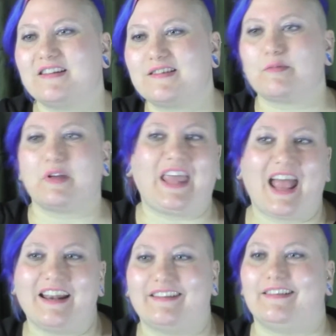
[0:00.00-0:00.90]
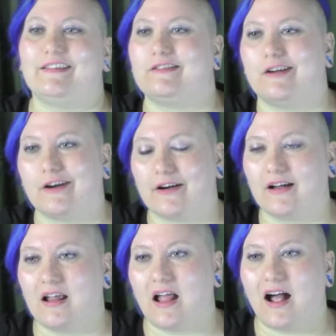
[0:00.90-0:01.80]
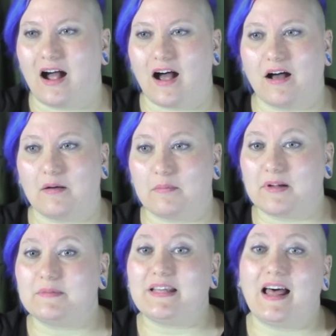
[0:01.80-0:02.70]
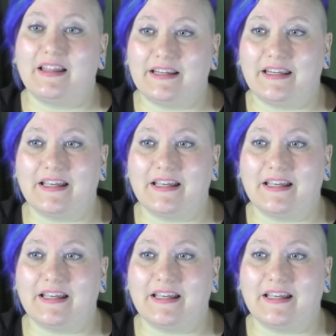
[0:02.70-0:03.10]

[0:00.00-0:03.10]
to their mechanic this year. But I'm telling you,